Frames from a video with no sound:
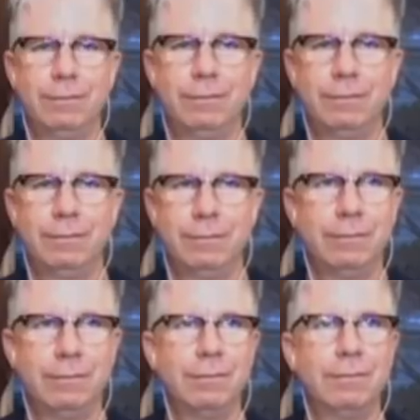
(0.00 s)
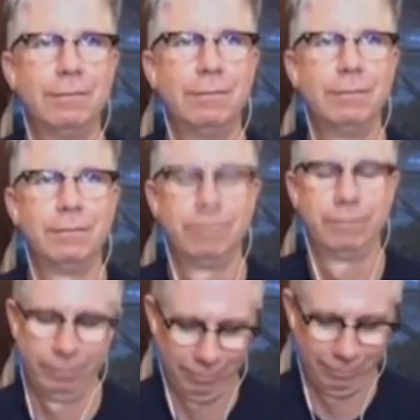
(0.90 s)

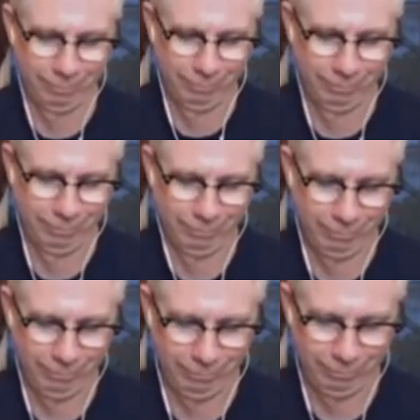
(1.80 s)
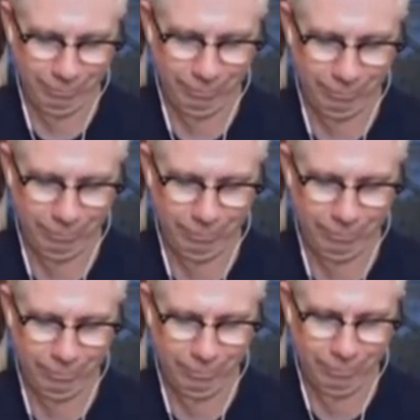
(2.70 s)

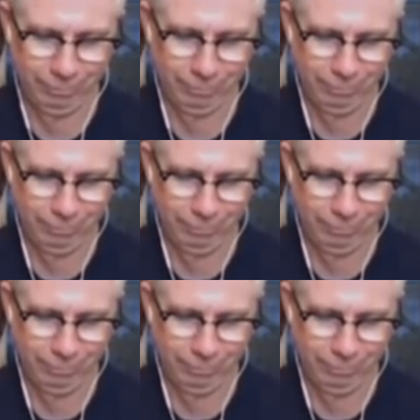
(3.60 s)
This person isn't speaking.